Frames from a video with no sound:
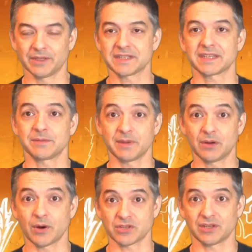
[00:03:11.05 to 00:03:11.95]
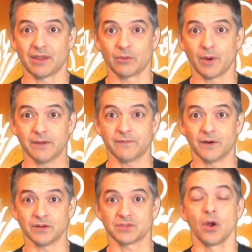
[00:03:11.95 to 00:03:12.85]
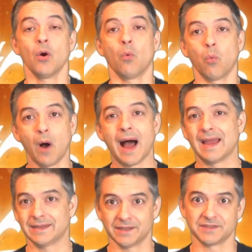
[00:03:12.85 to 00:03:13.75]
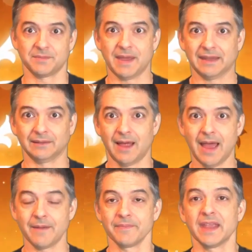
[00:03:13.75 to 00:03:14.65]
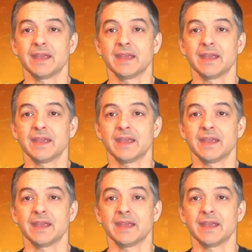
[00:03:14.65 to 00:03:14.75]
But let's get the big question out of the way first. Why does a man lie?